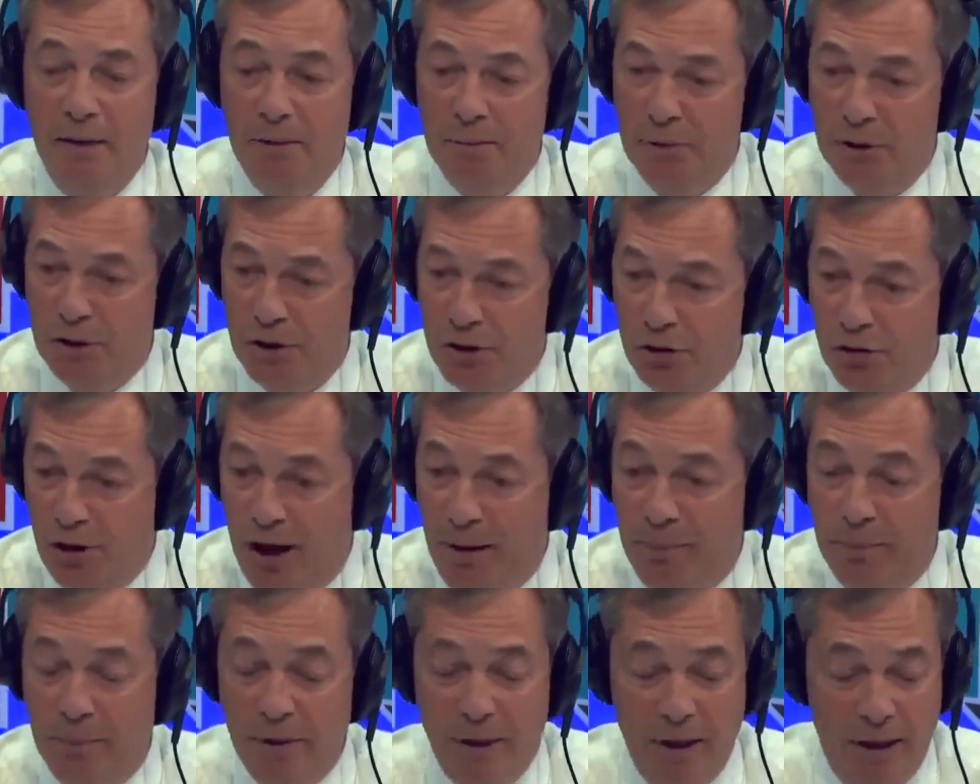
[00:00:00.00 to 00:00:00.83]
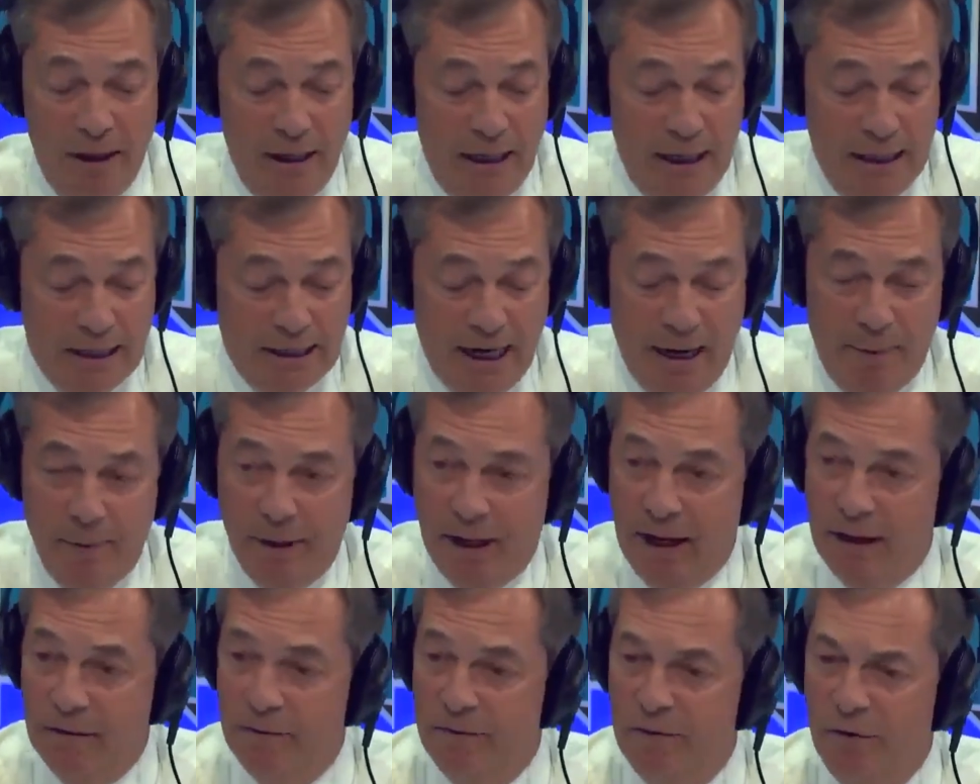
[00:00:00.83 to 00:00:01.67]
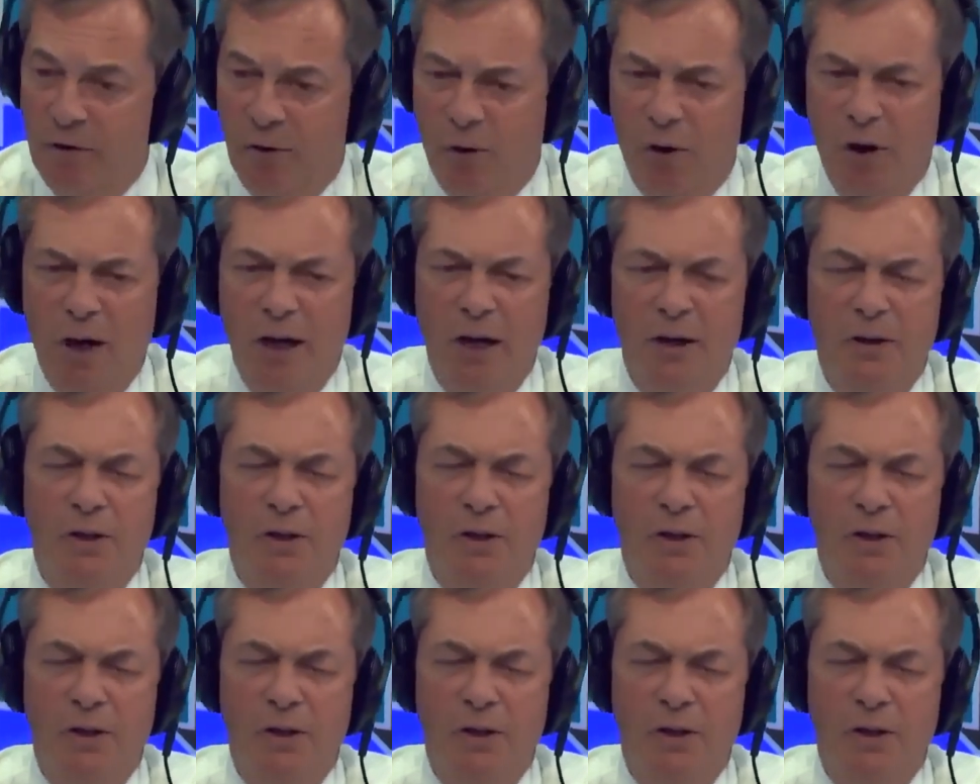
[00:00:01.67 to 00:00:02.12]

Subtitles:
But Trump is coming in for